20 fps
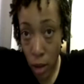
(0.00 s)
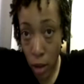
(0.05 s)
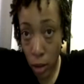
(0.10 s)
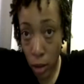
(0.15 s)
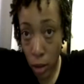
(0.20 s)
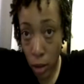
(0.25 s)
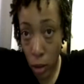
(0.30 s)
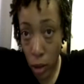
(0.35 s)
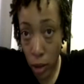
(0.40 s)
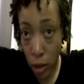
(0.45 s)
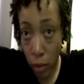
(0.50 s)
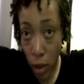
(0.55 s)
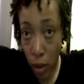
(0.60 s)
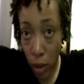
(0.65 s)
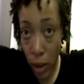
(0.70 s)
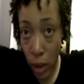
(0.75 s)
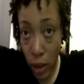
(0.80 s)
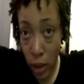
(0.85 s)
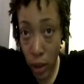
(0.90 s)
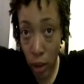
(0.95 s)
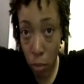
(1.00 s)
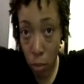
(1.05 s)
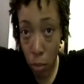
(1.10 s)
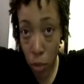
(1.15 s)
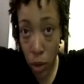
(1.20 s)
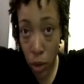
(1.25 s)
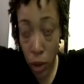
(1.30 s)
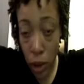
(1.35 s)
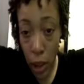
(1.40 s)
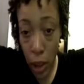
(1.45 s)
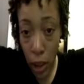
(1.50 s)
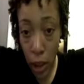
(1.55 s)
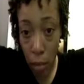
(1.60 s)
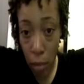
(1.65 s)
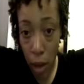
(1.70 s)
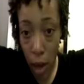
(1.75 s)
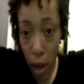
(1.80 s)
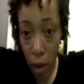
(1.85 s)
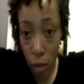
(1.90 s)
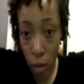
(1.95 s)
So it's very simple to take
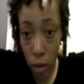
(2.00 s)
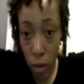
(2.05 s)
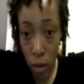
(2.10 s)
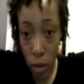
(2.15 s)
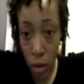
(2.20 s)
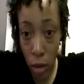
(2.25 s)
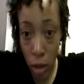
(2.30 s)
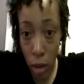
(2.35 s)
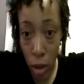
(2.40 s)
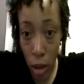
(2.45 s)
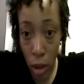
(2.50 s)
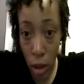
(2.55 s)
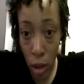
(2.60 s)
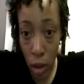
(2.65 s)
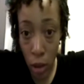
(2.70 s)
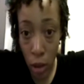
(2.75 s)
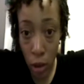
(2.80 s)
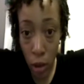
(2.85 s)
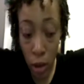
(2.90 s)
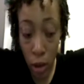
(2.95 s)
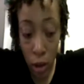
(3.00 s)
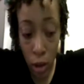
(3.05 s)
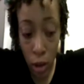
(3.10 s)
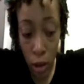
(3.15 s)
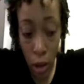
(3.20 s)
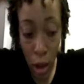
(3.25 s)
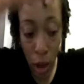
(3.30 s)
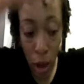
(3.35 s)
them out. You just